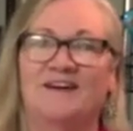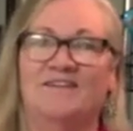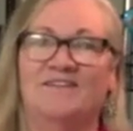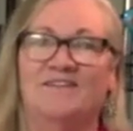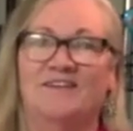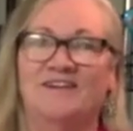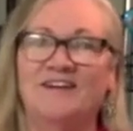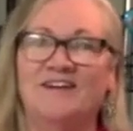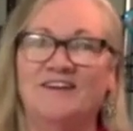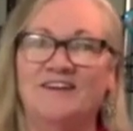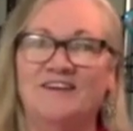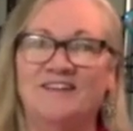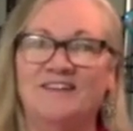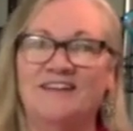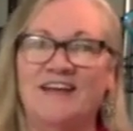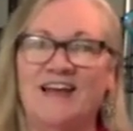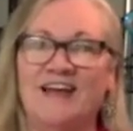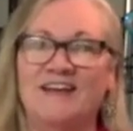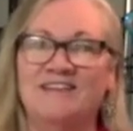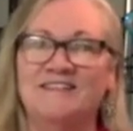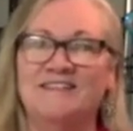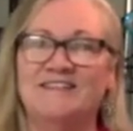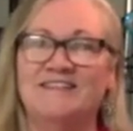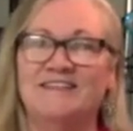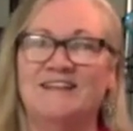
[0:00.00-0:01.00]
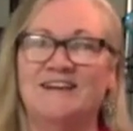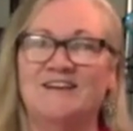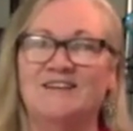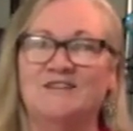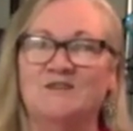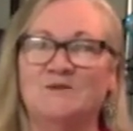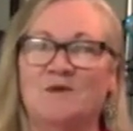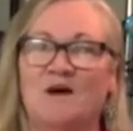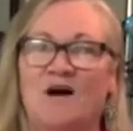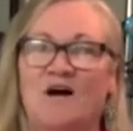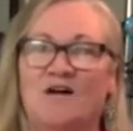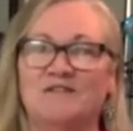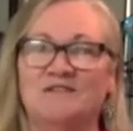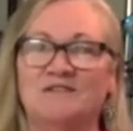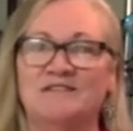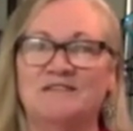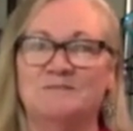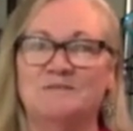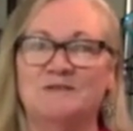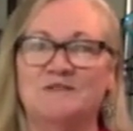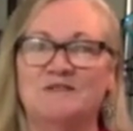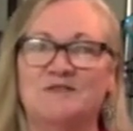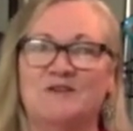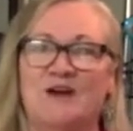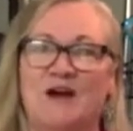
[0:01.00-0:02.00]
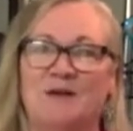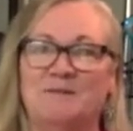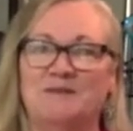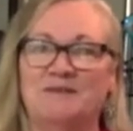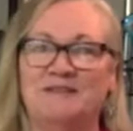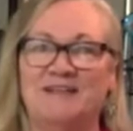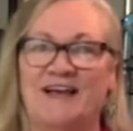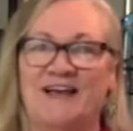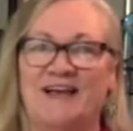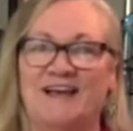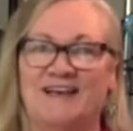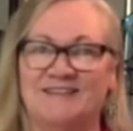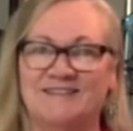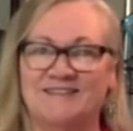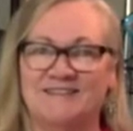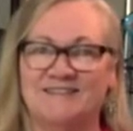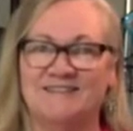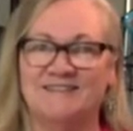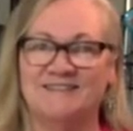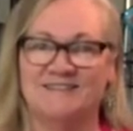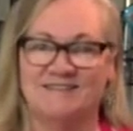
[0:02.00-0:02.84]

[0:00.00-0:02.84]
We're going to cook the eggs in there as well, some scrambled eggs.